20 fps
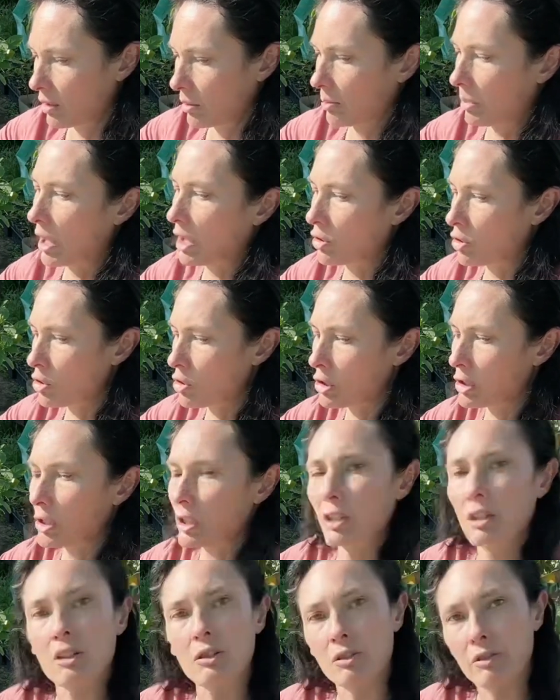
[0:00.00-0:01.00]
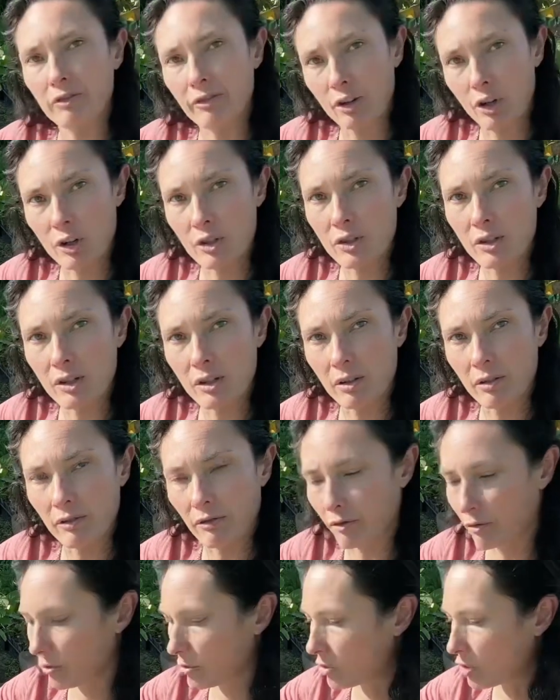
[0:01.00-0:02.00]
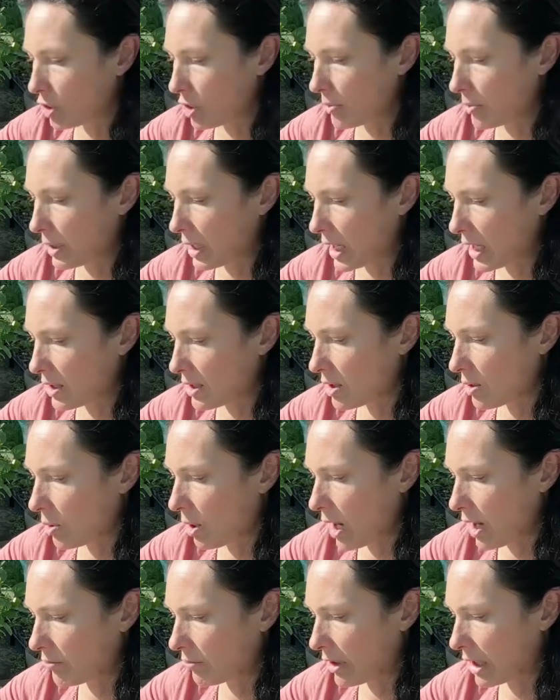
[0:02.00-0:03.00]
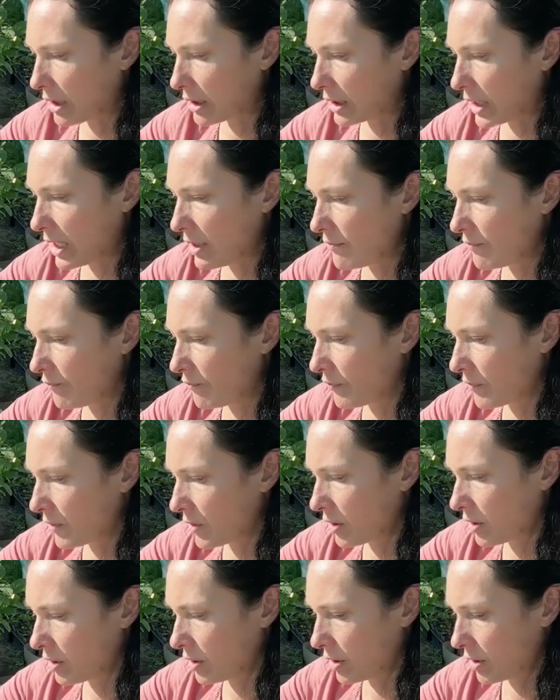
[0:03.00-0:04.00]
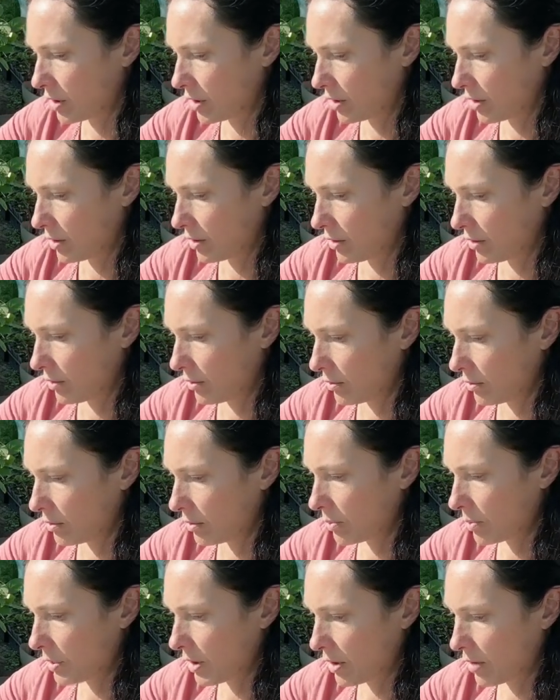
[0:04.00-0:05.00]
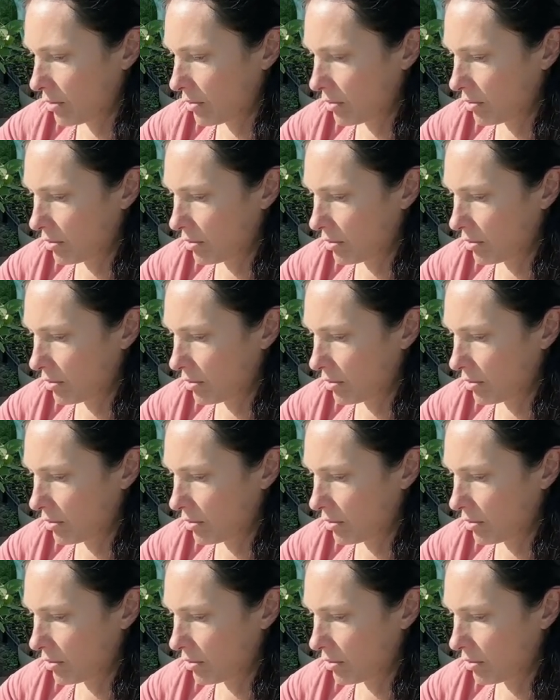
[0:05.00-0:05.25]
But usually the Tephrosia germinates quite readily. Oops.